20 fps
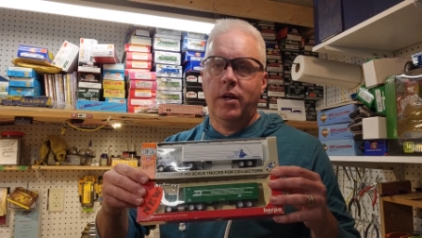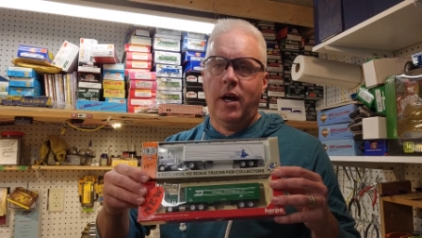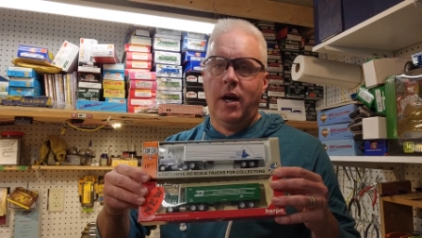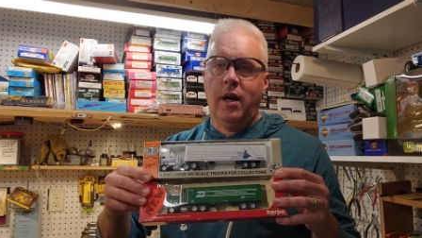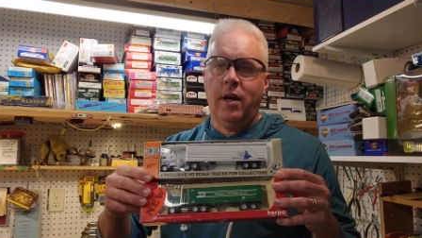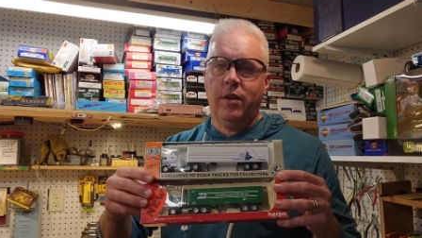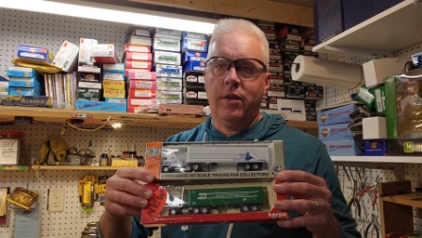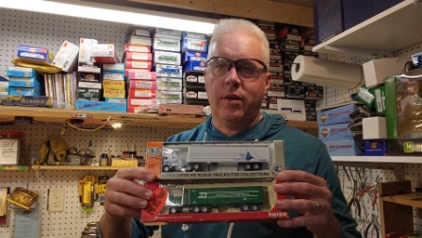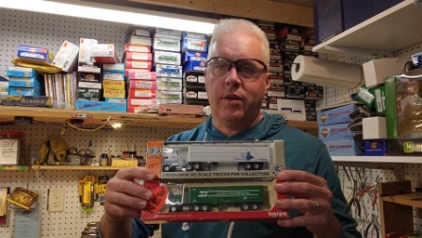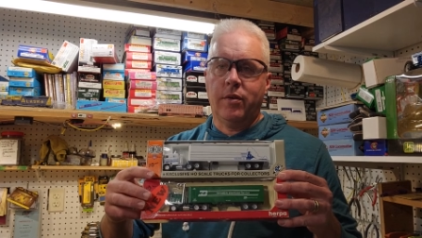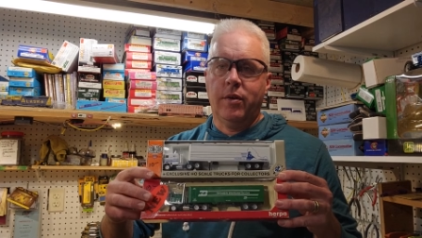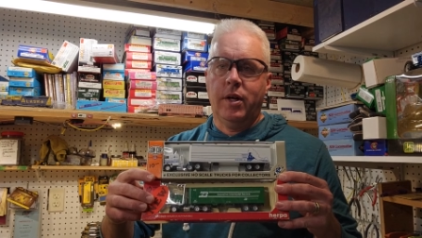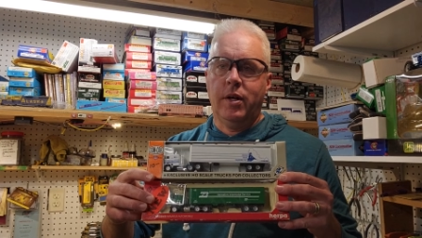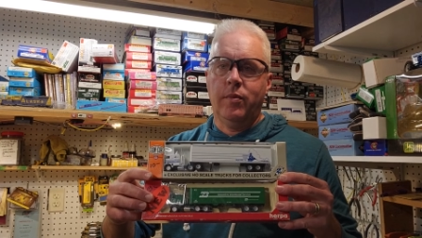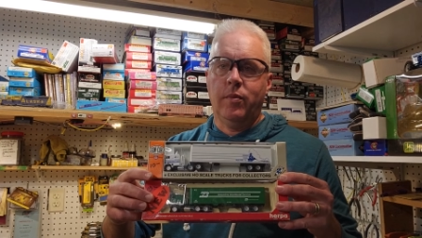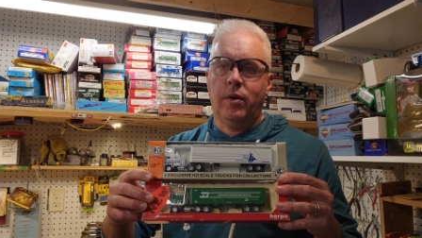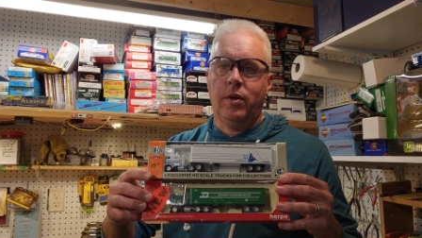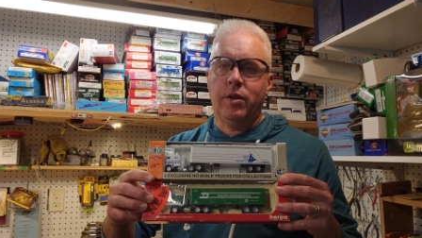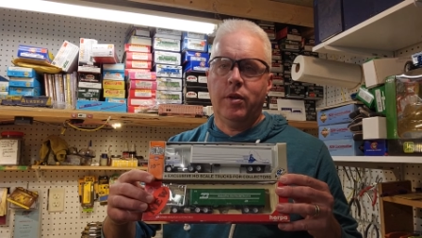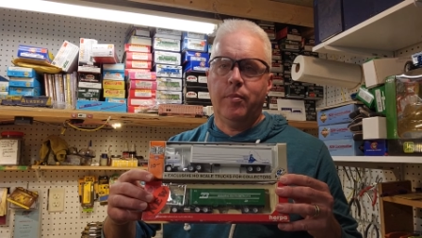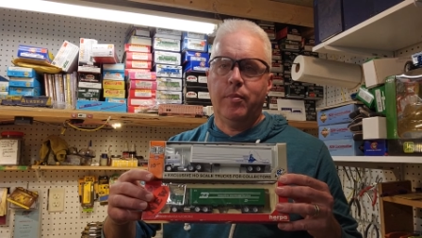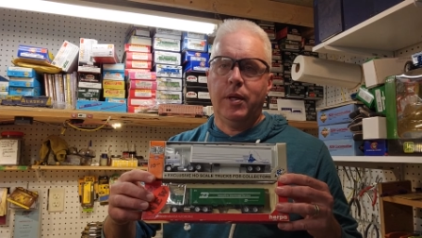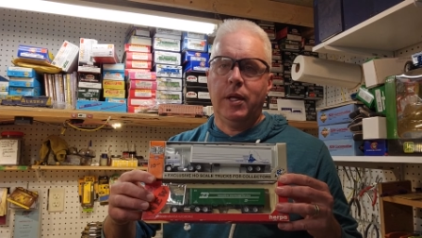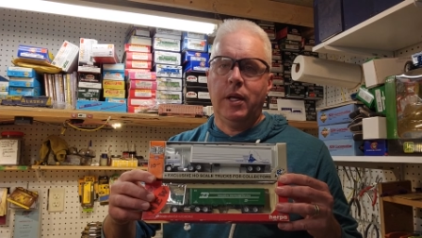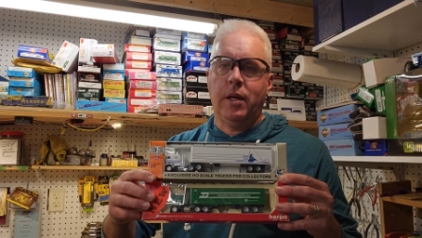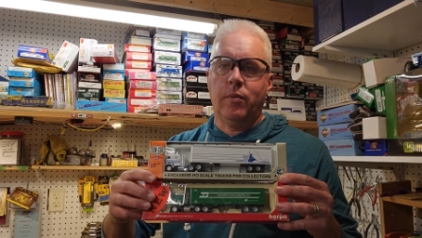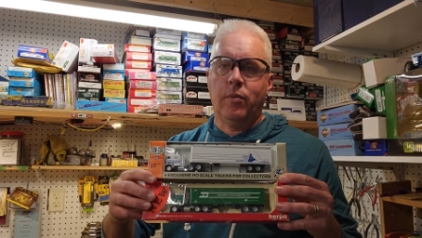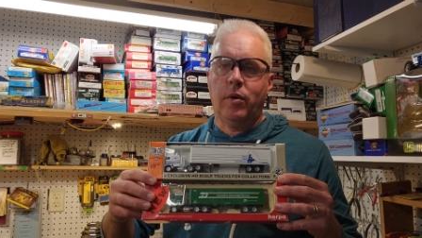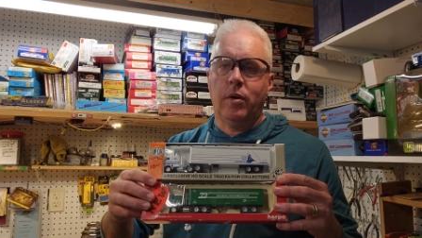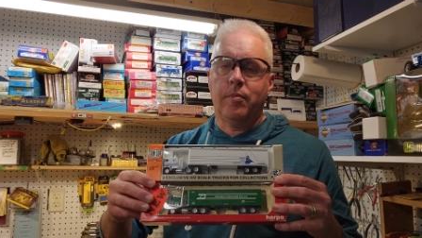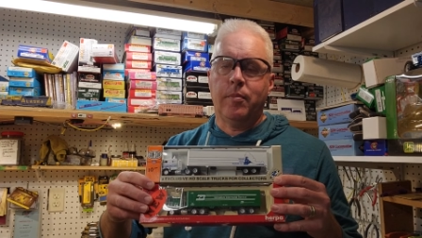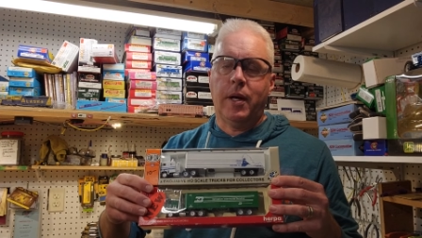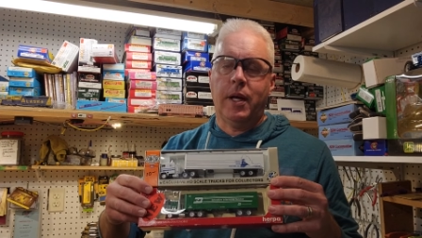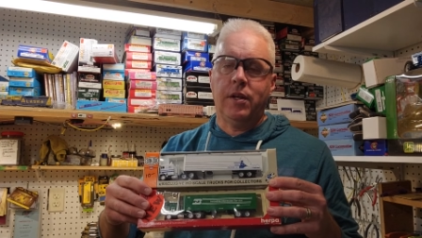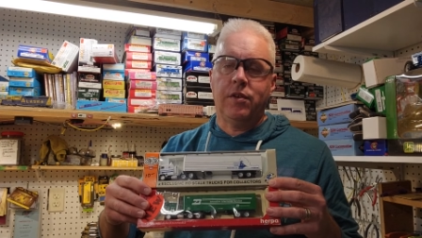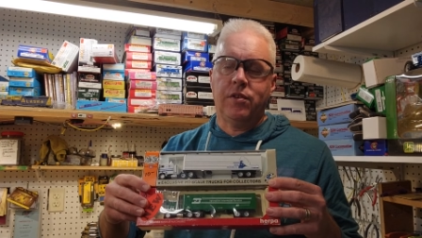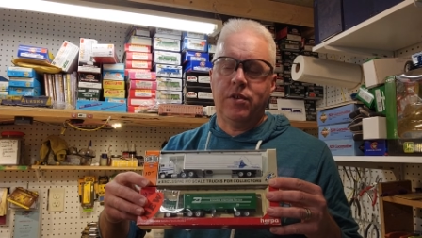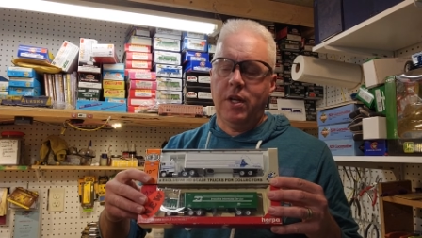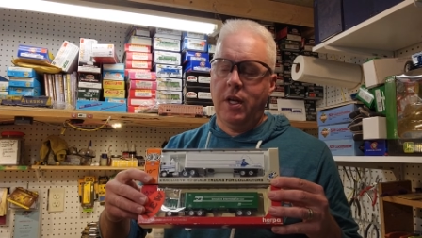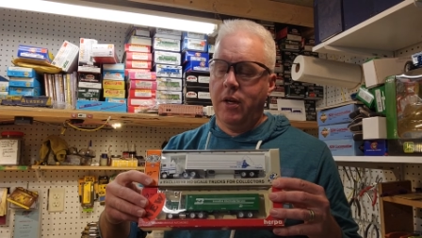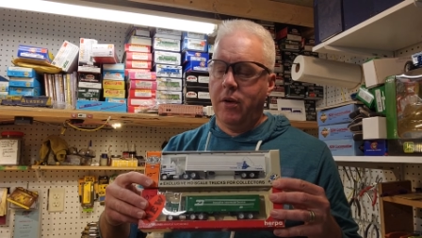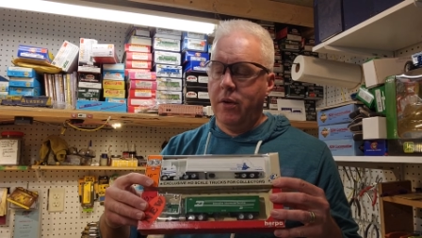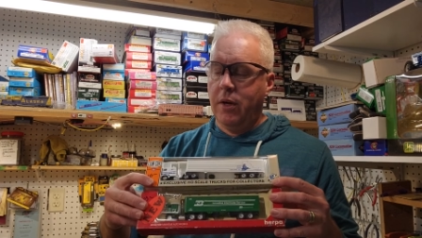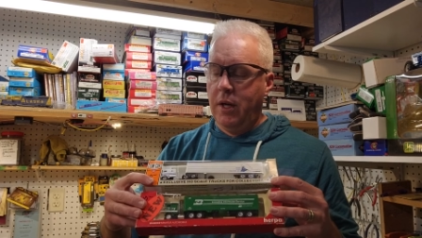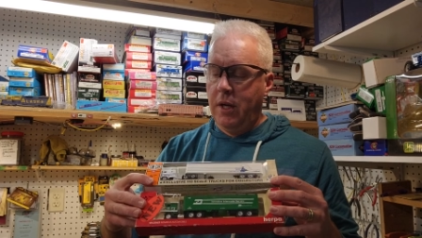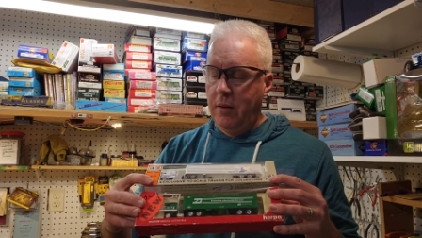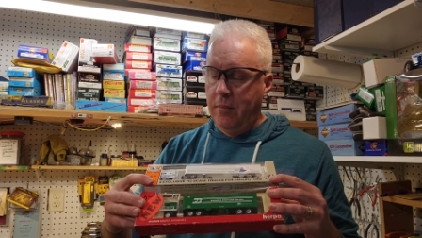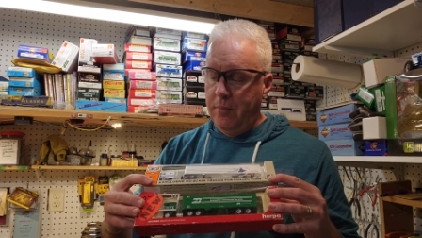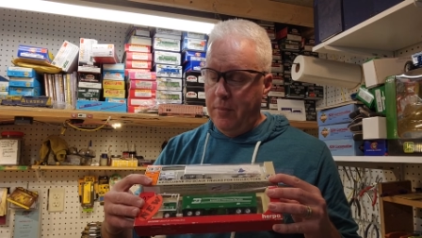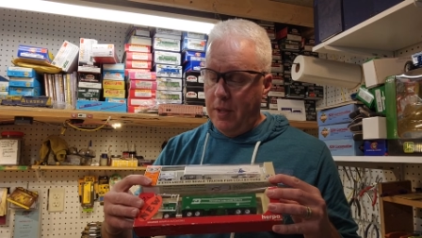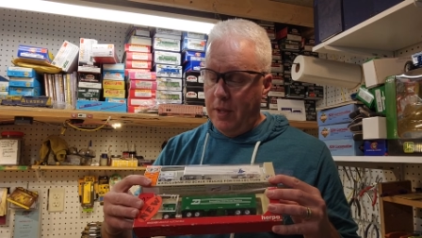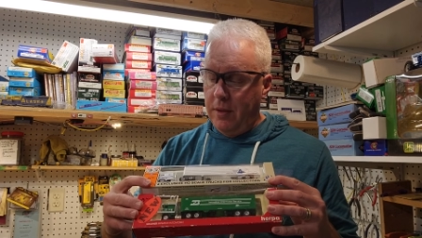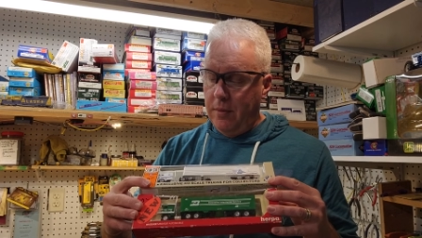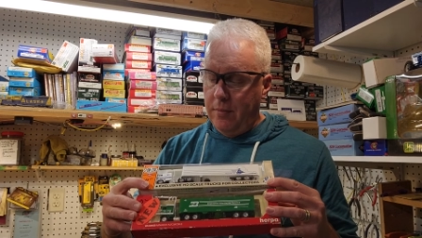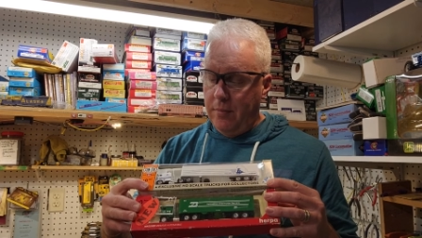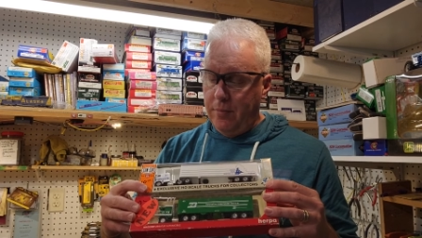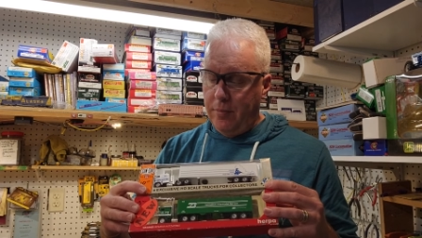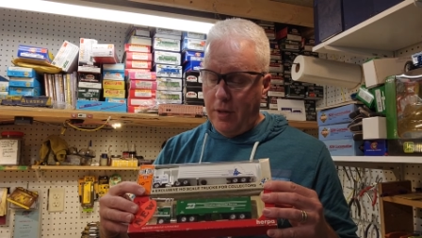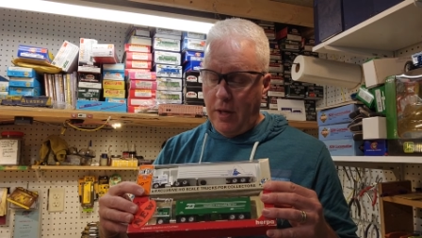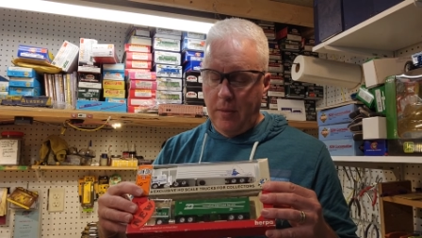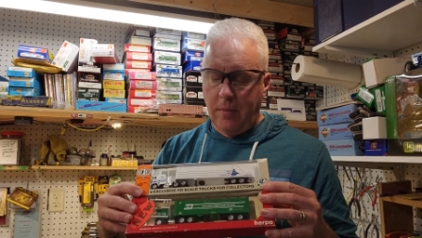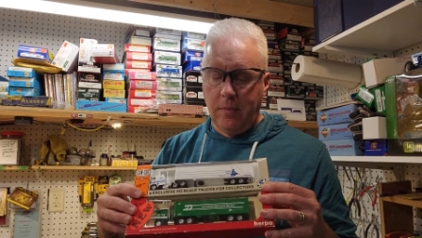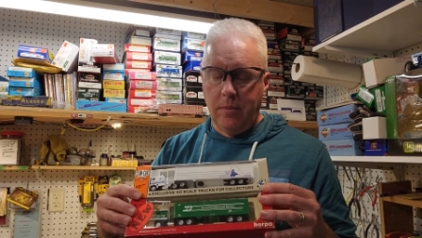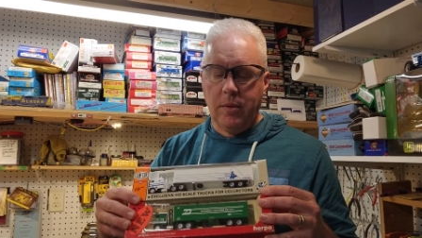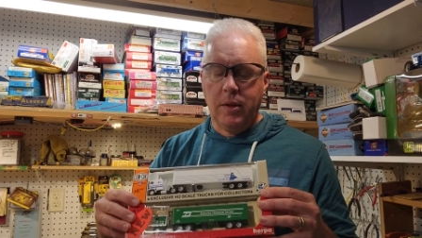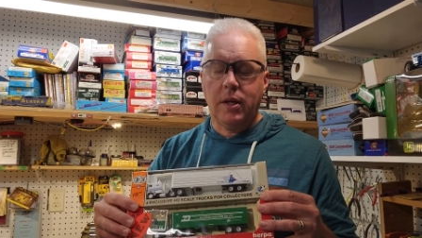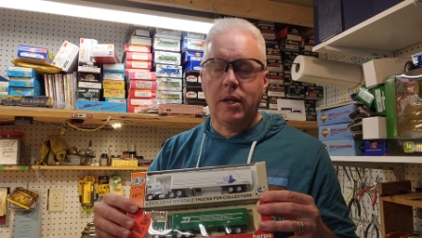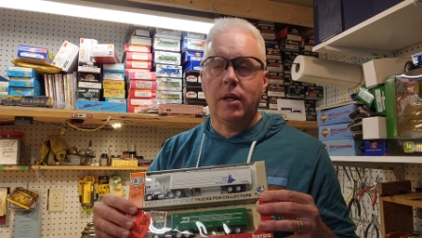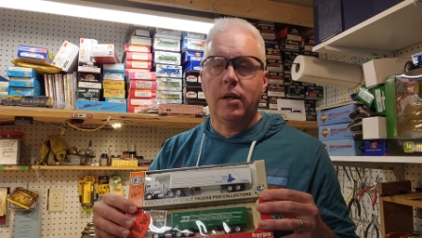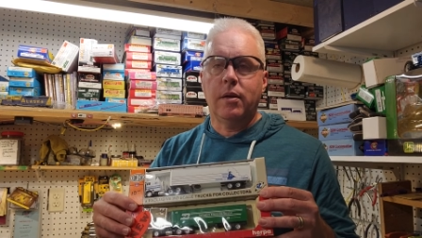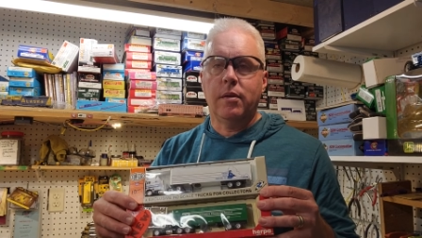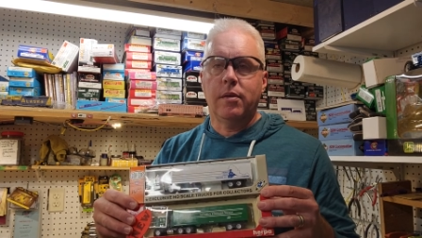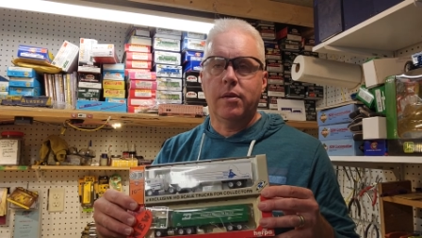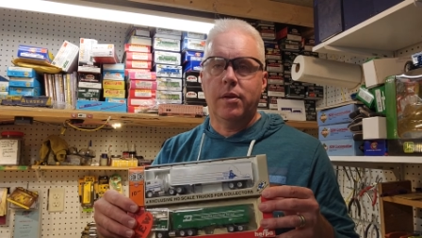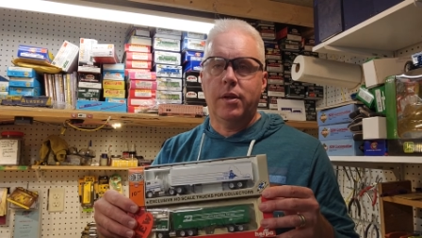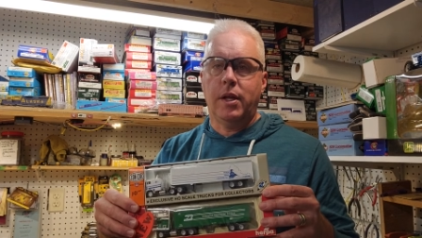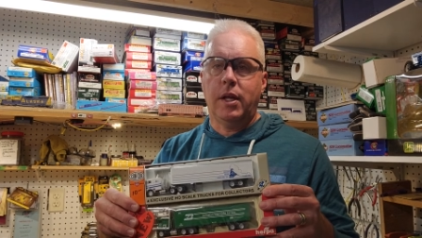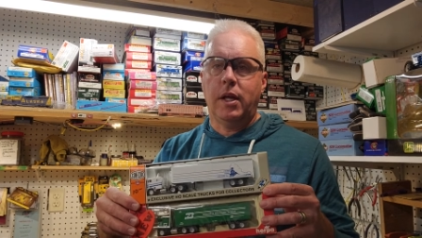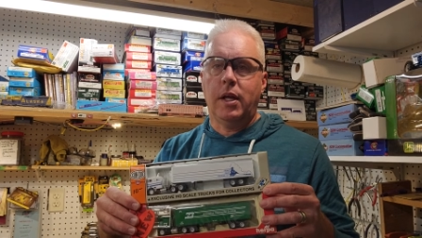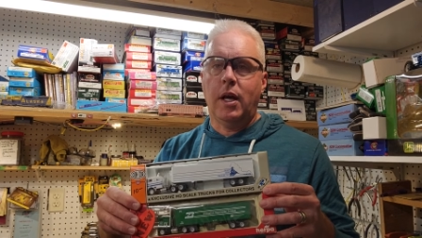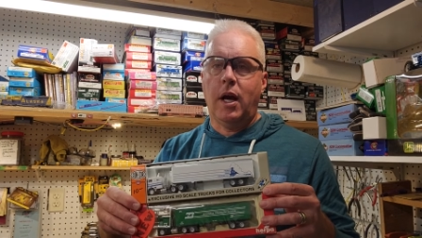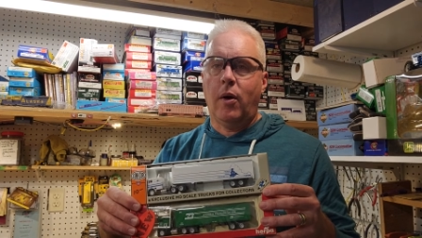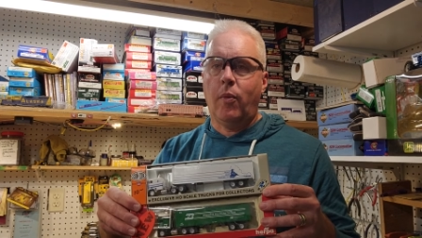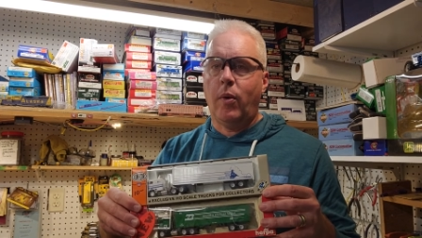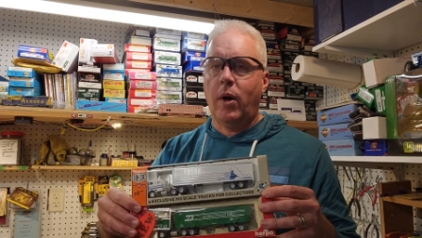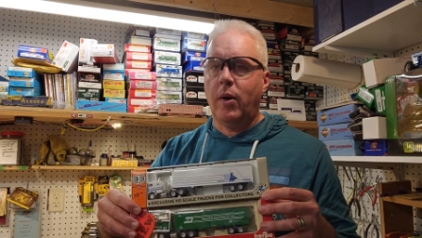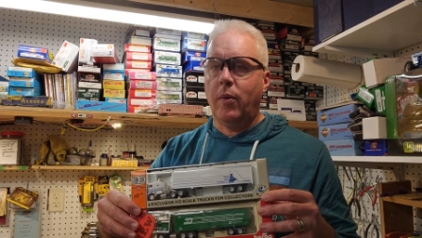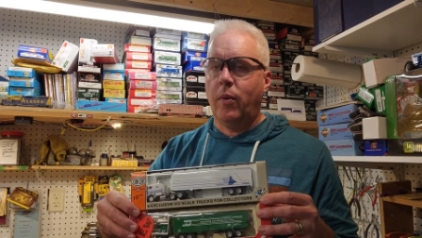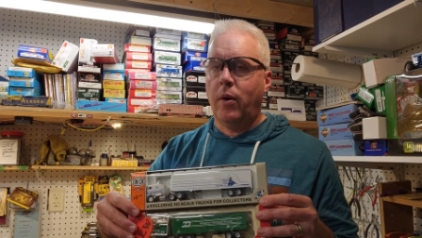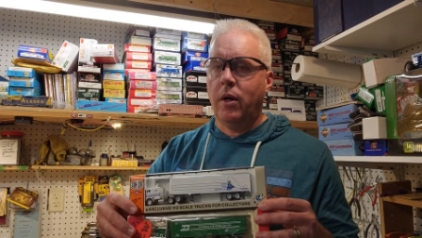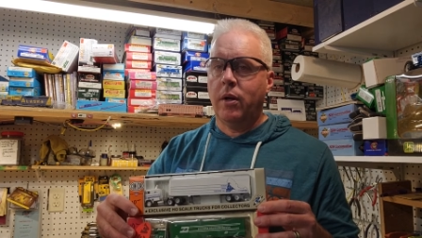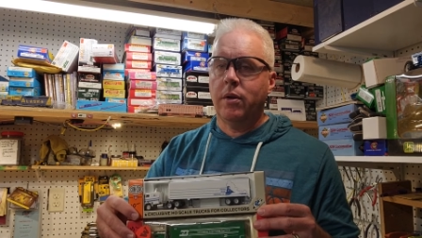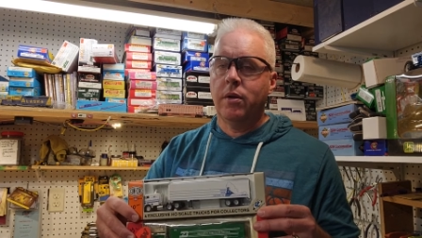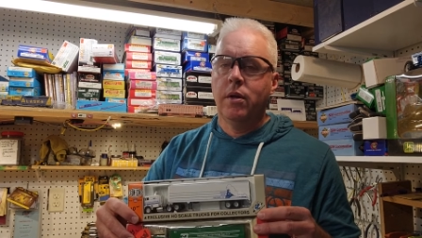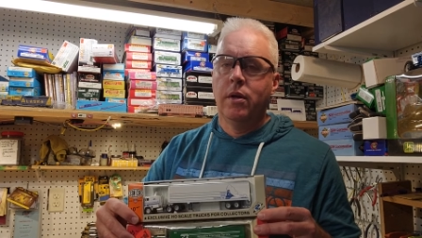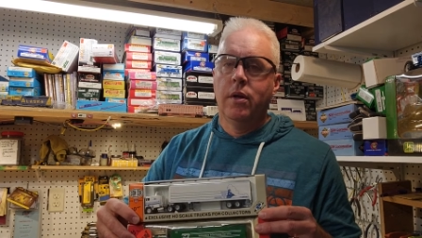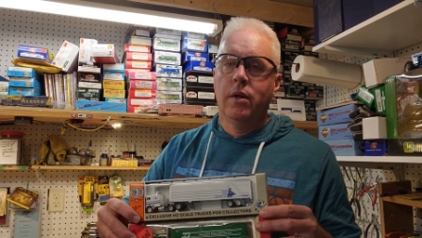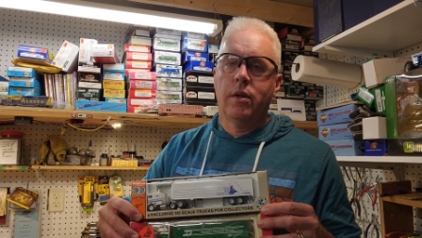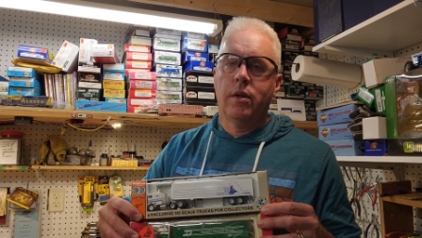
uh, the green one, the BN one might stay green, but probably the uh, white one,